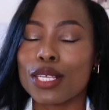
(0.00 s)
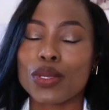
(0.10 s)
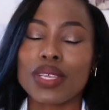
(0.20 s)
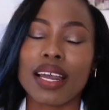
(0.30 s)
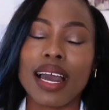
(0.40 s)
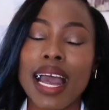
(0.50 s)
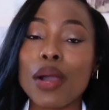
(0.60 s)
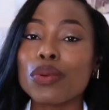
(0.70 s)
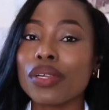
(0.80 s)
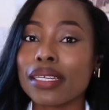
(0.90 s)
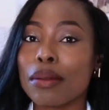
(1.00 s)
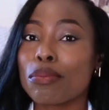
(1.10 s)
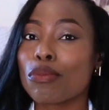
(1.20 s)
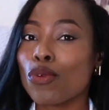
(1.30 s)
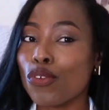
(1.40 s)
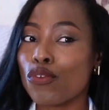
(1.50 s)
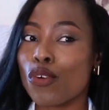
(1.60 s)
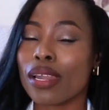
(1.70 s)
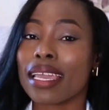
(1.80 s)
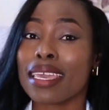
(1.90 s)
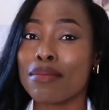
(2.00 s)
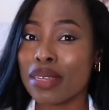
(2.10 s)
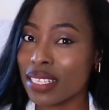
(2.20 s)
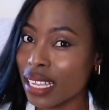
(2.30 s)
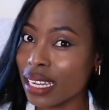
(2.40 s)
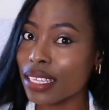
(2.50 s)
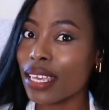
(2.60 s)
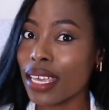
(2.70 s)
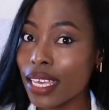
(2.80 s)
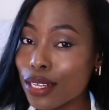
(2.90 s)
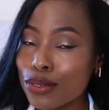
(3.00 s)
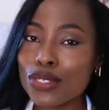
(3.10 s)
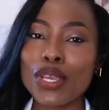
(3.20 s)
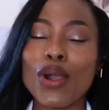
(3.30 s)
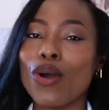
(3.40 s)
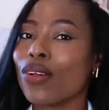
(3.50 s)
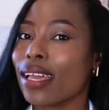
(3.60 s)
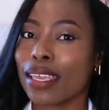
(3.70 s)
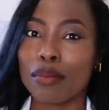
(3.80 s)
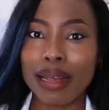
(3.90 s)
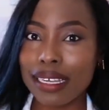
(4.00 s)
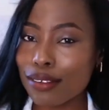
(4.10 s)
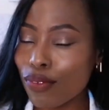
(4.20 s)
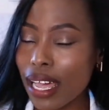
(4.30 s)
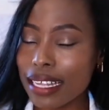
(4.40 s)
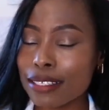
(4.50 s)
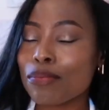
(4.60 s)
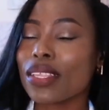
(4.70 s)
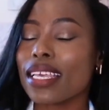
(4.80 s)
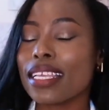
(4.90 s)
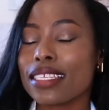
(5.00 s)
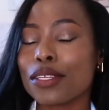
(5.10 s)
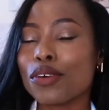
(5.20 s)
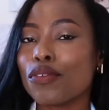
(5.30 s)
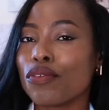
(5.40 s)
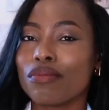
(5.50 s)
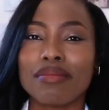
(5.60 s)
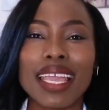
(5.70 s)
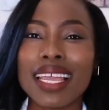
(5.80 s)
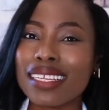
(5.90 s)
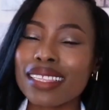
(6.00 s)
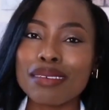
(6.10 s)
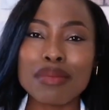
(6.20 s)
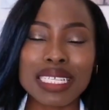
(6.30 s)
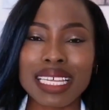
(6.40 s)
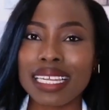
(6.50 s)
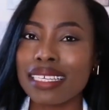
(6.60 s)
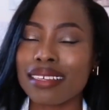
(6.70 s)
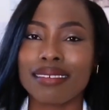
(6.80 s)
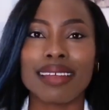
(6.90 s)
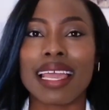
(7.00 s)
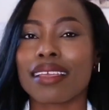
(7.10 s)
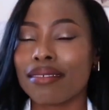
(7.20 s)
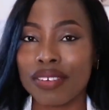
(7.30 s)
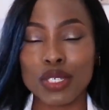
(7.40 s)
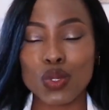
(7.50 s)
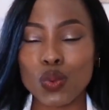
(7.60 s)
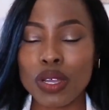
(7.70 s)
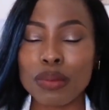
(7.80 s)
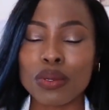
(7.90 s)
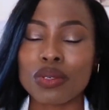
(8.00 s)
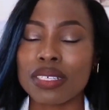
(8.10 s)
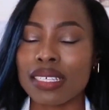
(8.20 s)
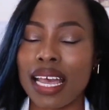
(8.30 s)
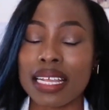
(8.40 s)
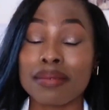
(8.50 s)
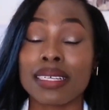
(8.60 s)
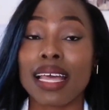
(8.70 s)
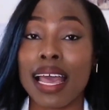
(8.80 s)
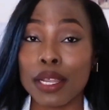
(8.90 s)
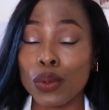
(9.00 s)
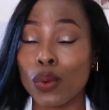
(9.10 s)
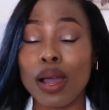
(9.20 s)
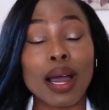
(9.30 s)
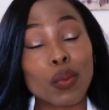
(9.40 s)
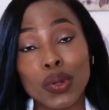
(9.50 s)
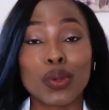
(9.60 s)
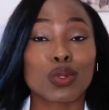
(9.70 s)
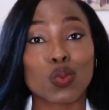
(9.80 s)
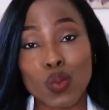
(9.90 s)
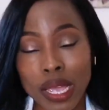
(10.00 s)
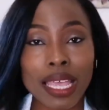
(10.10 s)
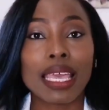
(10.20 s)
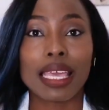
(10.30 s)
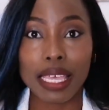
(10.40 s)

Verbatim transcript: So yeah, I would rather go for like a metallic heels or like a padded flat instead of anything metallic like ready to wear because these are items that I know I will not wear